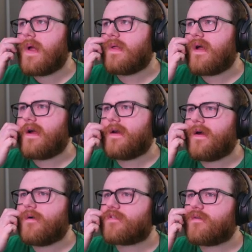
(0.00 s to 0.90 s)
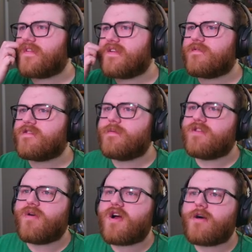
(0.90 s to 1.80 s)
Diagnose. What seems to be
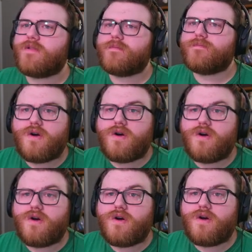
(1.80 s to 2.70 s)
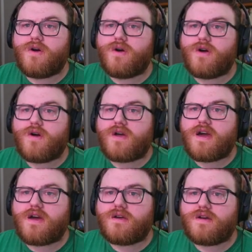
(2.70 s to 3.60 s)
the problem?
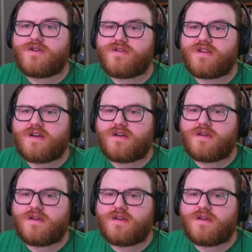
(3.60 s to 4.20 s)
Okay, interesting.